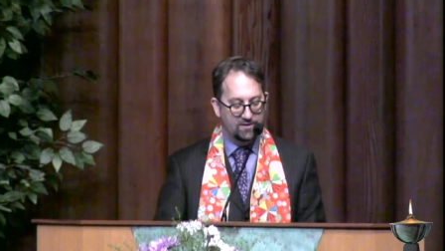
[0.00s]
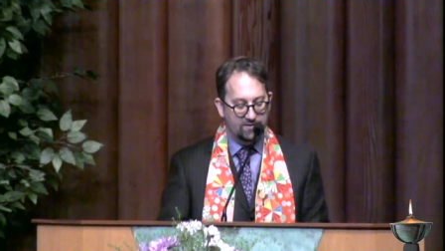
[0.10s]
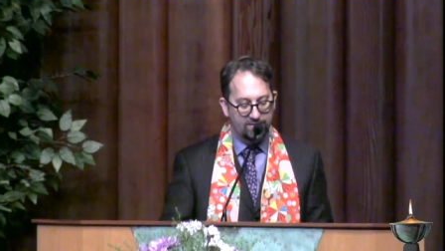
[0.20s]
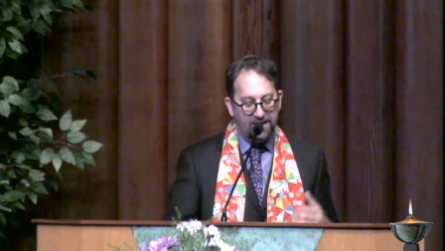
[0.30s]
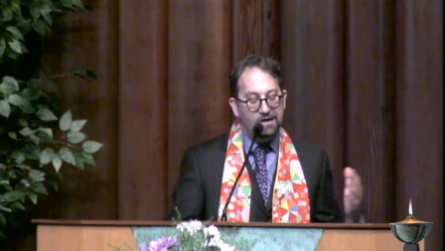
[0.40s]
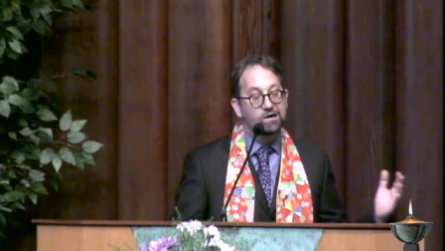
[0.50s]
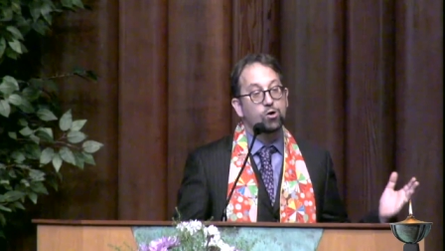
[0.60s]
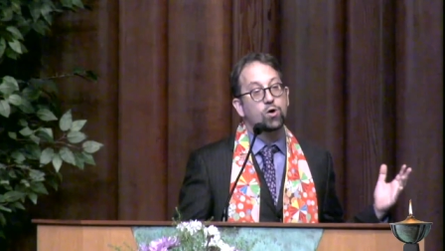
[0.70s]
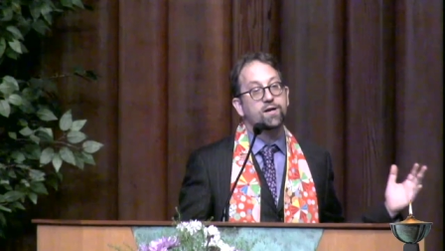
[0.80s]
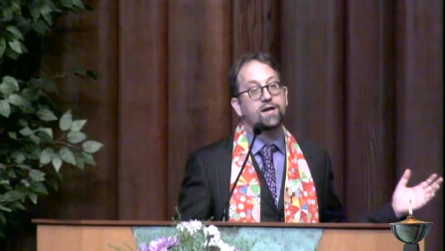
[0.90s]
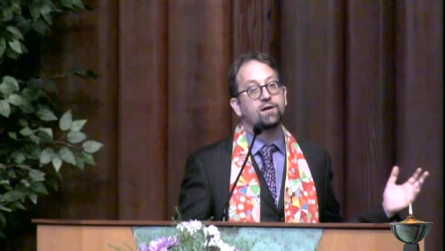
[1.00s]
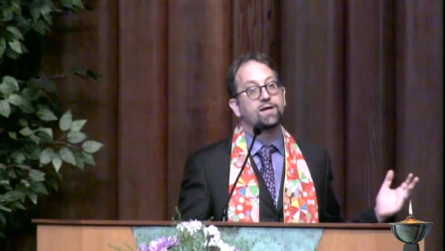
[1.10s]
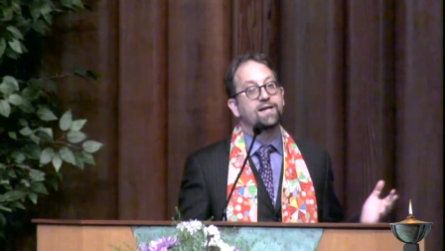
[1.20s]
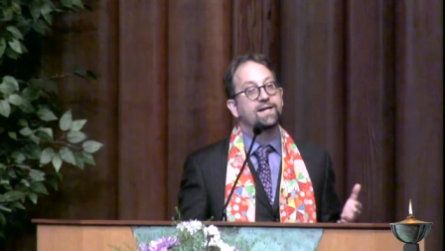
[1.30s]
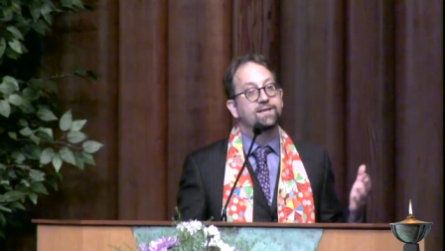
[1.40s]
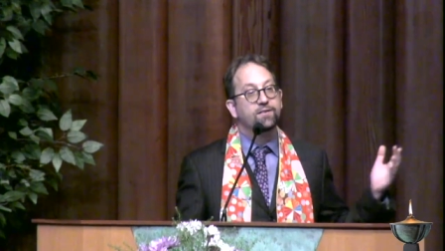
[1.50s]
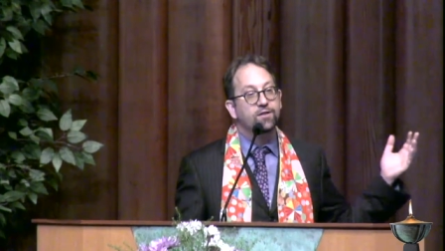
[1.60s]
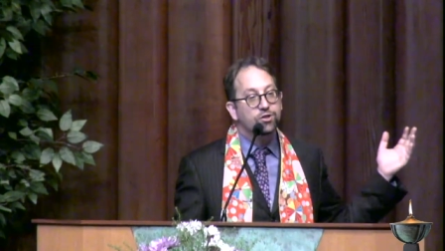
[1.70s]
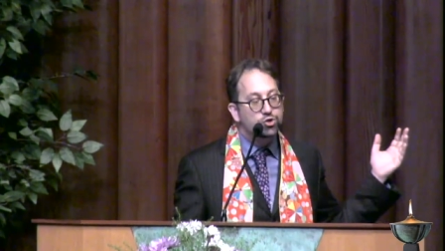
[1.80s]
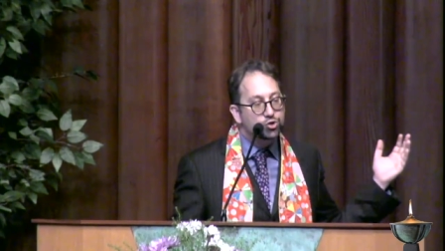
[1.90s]
They are ordinary in
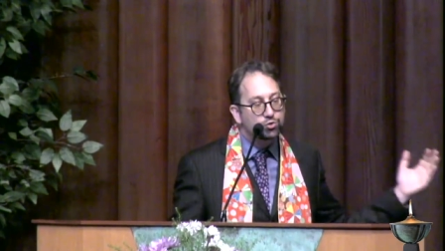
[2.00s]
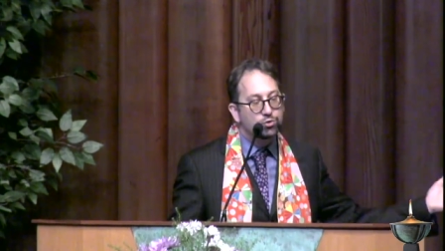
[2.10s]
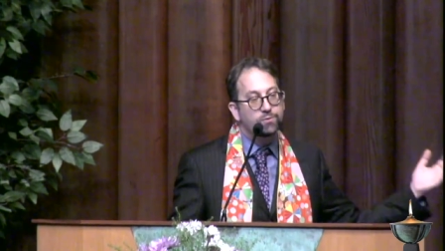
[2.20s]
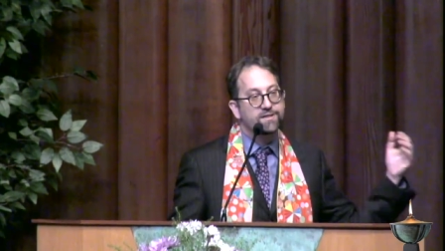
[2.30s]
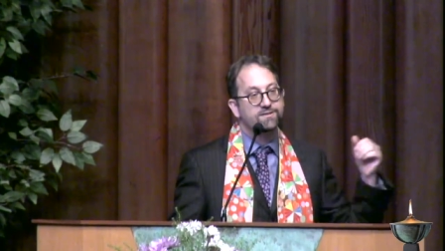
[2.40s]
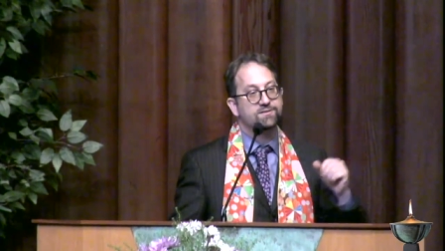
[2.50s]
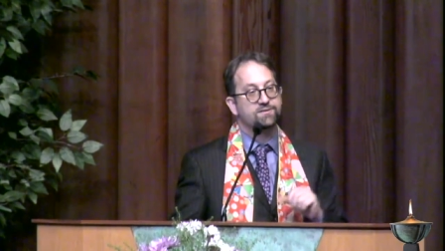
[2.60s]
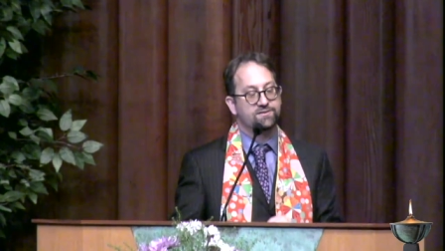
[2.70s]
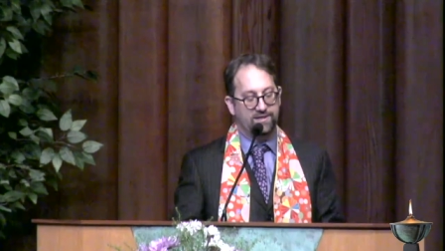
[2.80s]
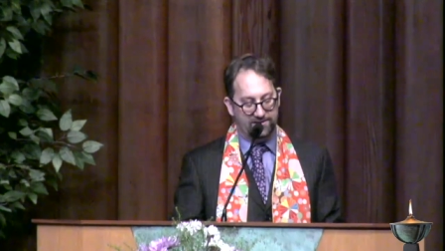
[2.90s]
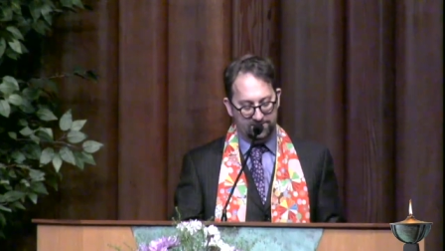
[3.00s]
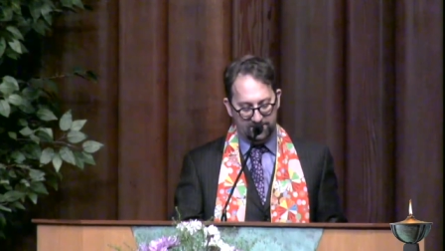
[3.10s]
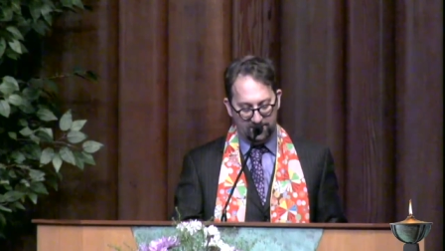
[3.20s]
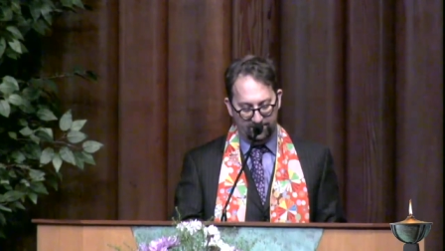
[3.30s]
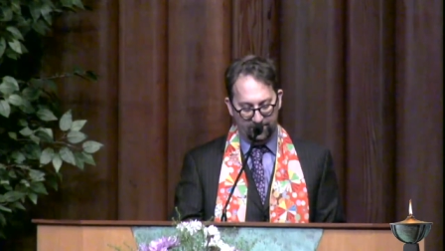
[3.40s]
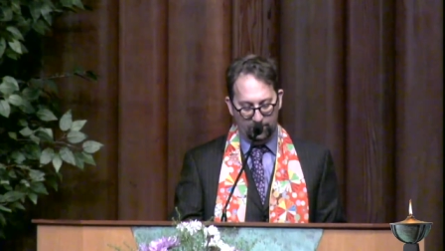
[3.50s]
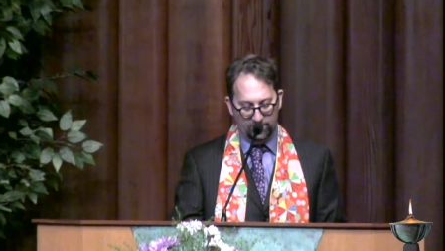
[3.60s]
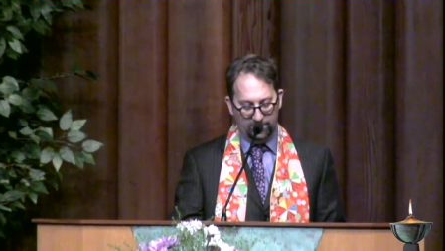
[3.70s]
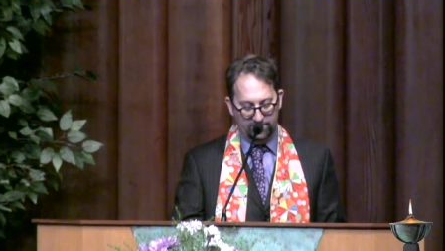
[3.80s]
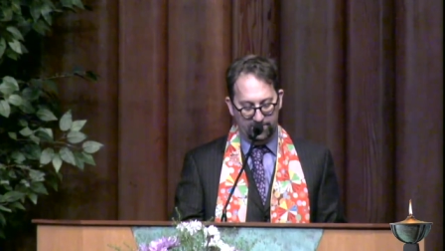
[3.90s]
the truest sense of the
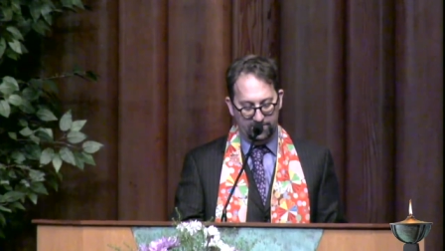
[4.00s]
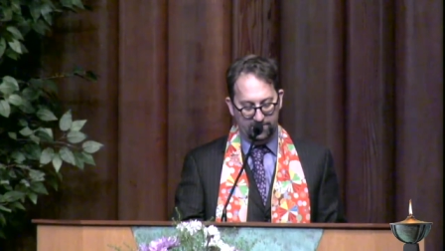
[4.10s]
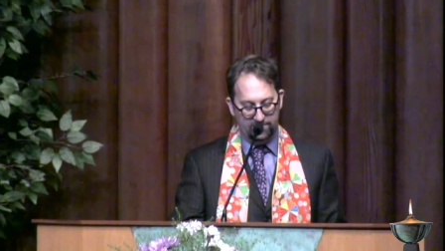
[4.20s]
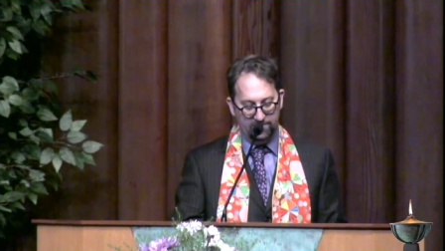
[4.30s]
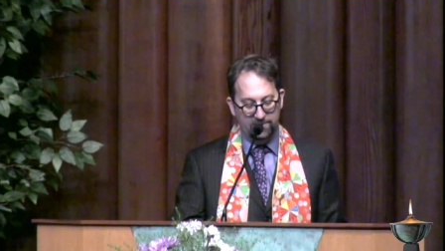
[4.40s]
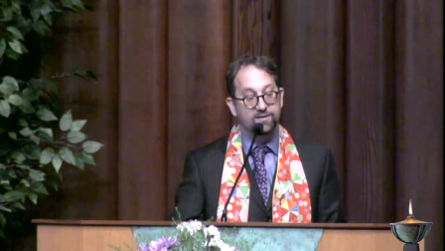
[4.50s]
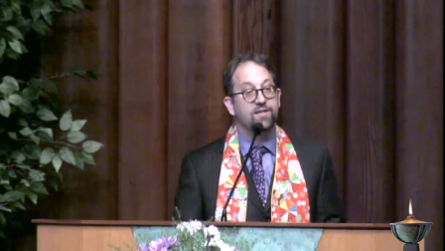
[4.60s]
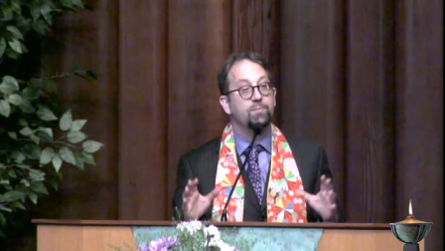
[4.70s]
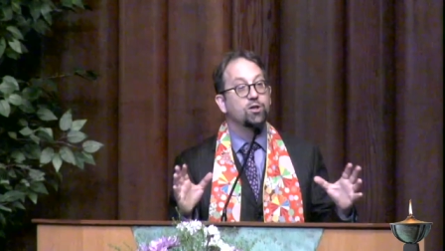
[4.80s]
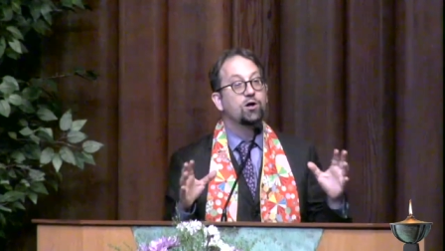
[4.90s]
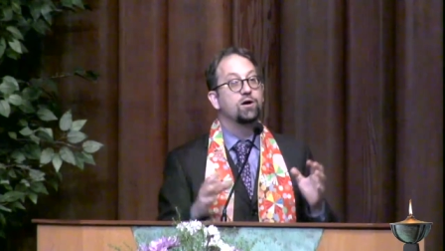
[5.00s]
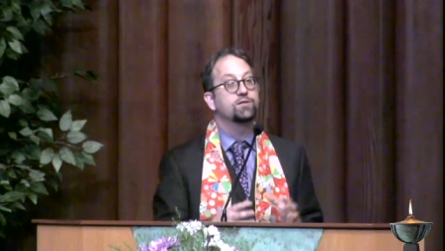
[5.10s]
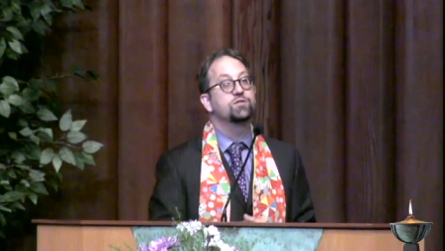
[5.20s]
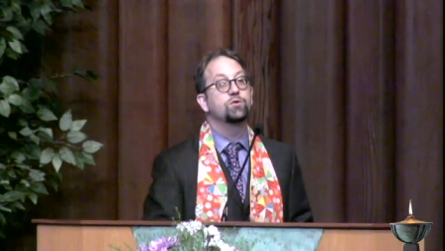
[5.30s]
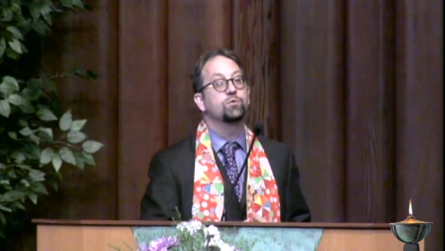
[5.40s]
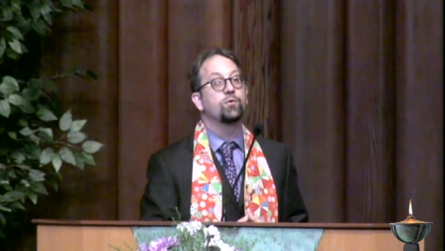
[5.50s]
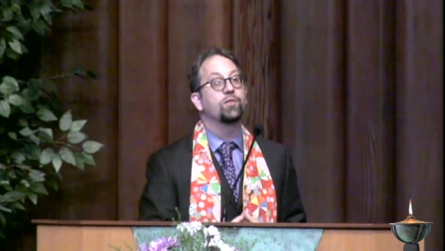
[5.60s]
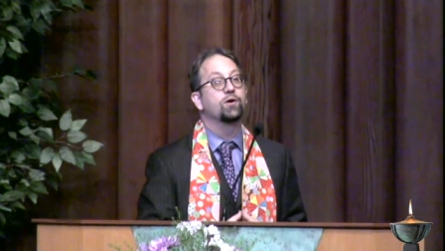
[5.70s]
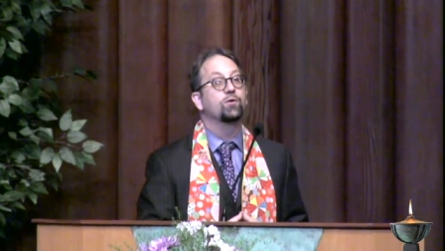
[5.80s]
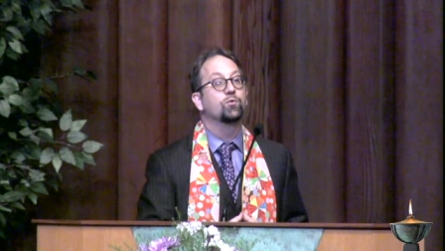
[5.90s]
word. They belong to
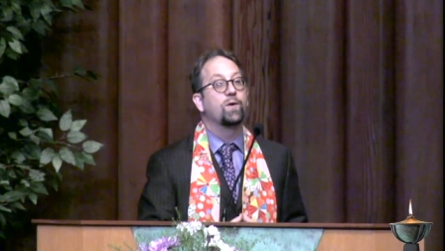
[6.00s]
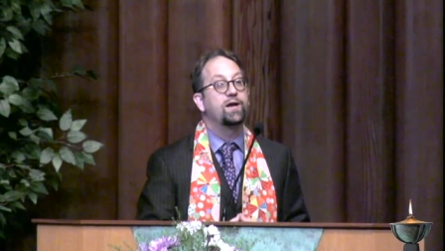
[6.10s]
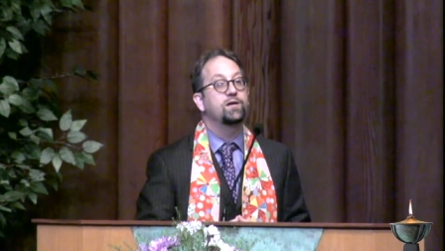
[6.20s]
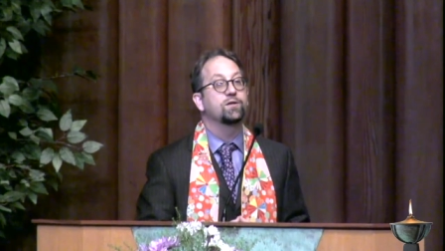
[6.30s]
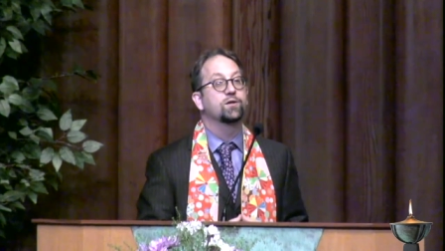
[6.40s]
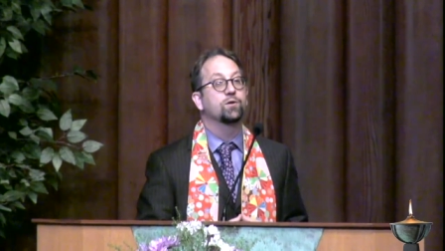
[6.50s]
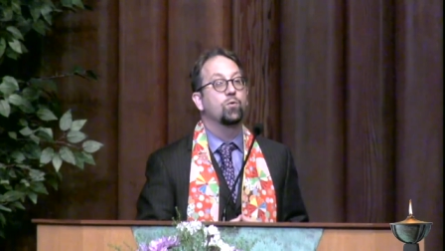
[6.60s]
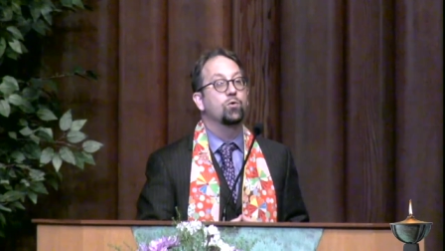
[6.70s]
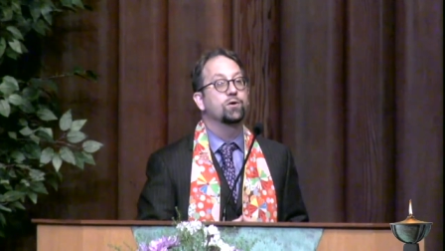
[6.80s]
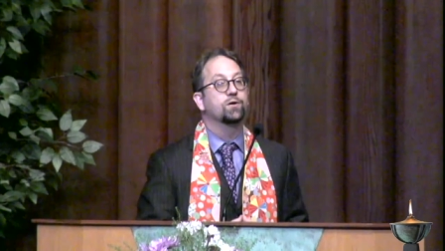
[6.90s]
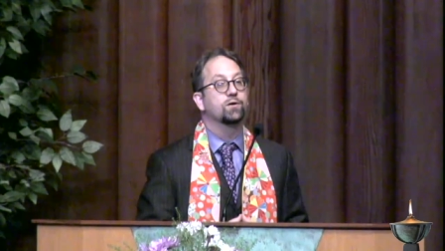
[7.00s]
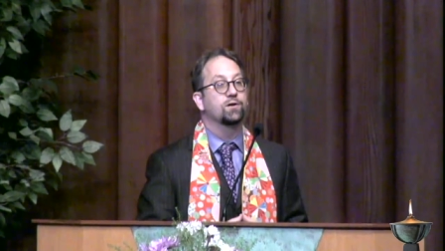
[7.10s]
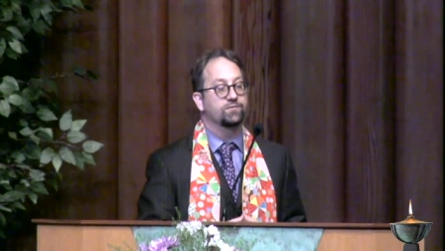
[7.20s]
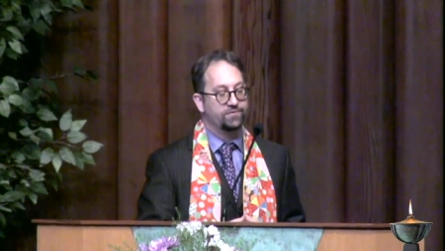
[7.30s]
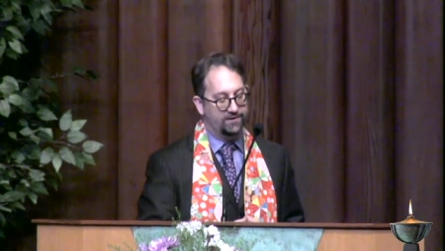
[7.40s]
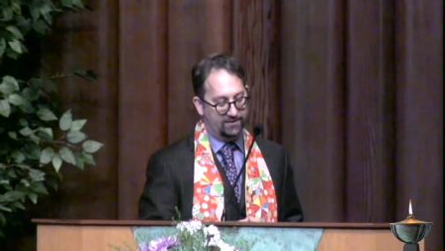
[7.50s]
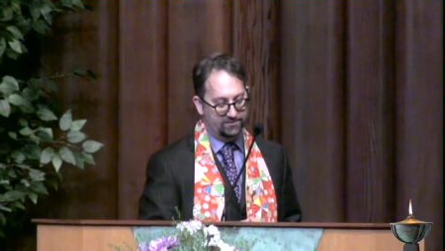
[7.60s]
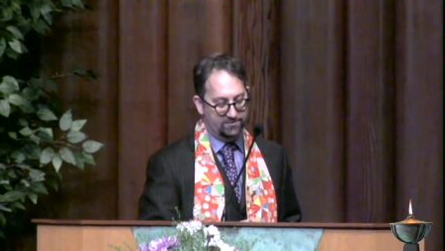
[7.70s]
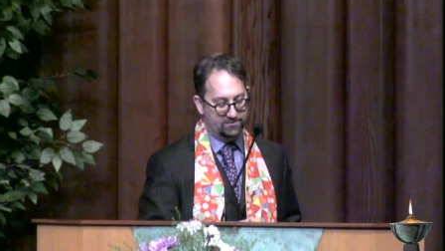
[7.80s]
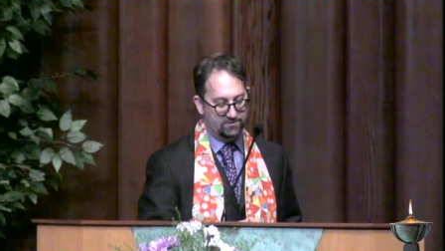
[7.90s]
the regular order of
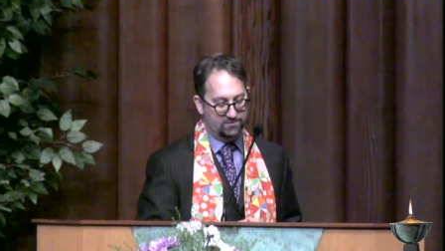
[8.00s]
things.